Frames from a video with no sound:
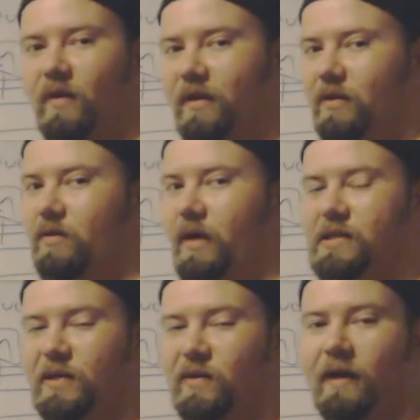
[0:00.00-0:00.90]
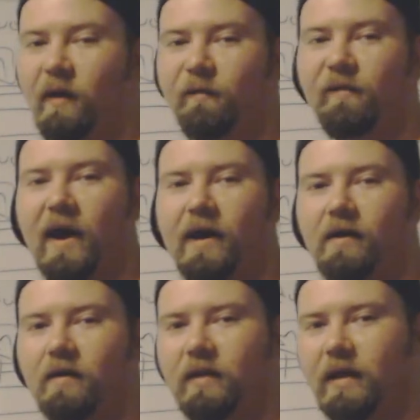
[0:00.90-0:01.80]
When you execute an L
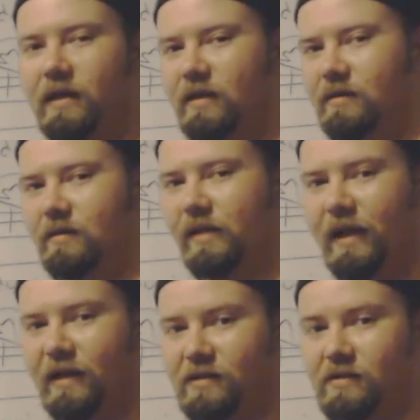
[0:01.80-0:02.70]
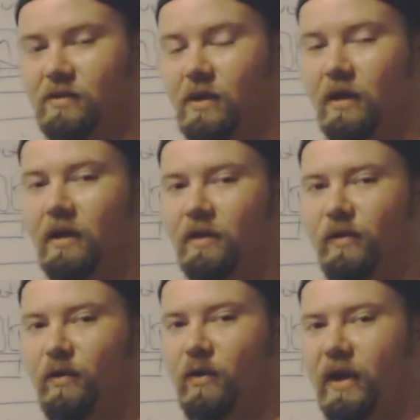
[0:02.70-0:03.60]
file in Linux,
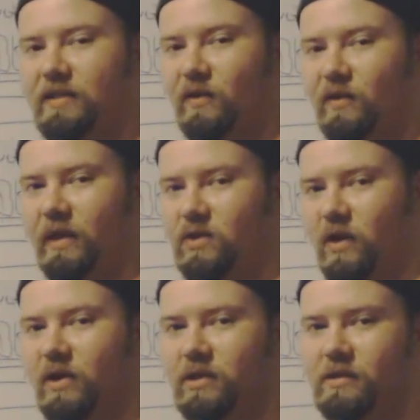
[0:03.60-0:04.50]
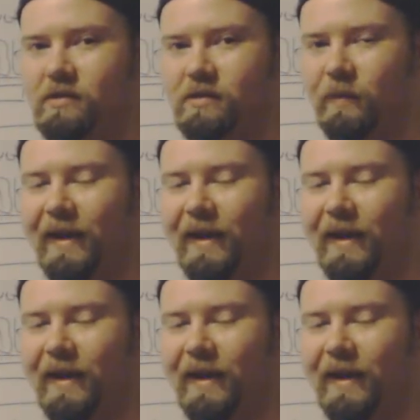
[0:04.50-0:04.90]
you're executing instructions.